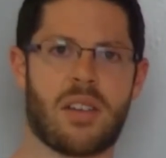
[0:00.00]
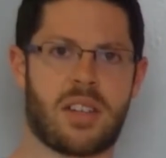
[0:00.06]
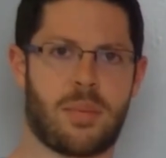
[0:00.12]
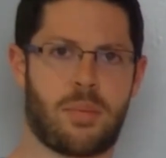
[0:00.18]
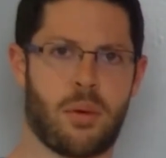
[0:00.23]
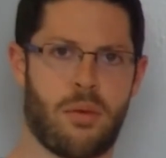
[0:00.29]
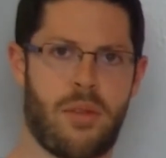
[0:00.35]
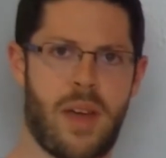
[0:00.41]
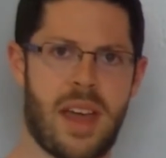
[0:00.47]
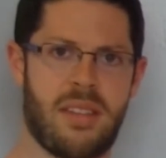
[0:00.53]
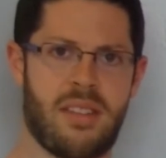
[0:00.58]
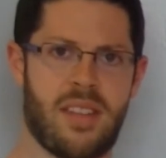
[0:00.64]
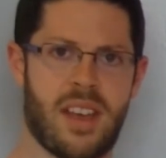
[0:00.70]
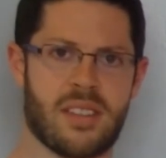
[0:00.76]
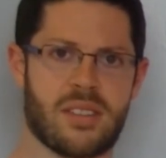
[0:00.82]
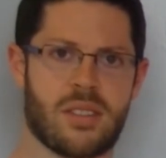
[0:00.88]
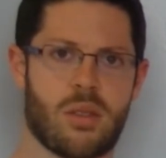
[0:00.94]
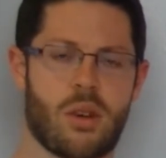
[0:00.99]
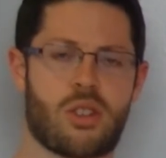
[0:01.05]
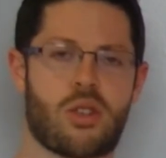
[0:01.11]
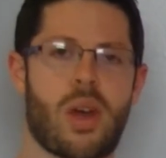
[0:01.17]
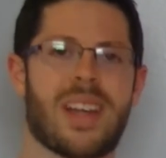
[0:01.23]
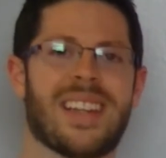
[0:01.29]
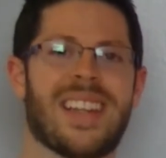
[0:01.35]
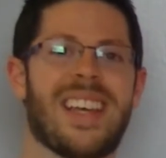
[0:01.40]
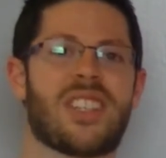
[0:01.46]
to prevent this, or to
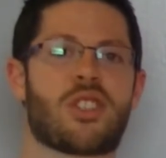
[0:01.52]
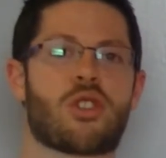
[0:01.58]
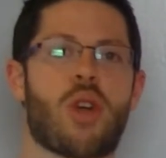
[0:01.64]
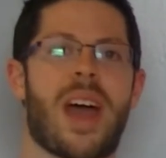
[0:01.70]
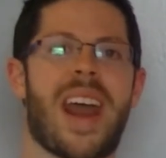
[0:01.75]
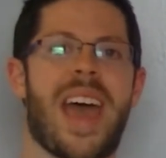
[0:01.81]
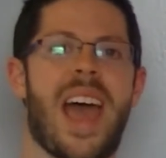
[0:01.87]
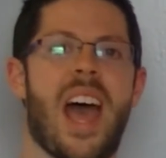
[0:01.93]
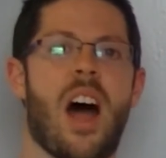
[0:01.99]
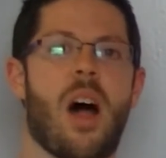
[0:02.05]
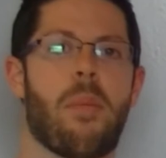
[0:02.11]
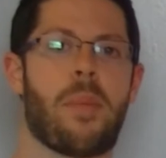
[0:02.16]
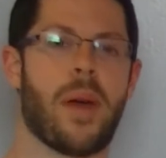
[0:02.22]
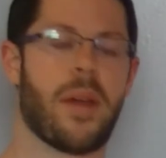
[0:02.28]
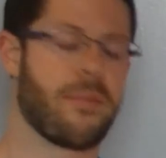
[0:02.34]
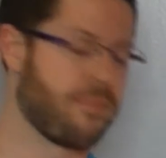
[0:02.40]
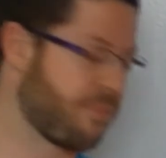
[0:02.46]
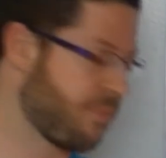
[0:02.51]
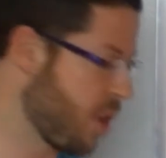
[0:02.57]
at least try to help it?